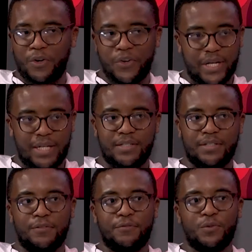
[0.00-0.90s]

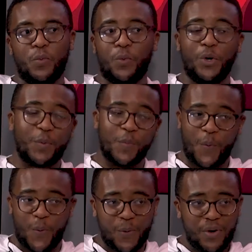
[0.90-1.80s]
creative, to work
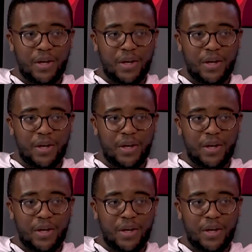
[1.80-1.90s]
more,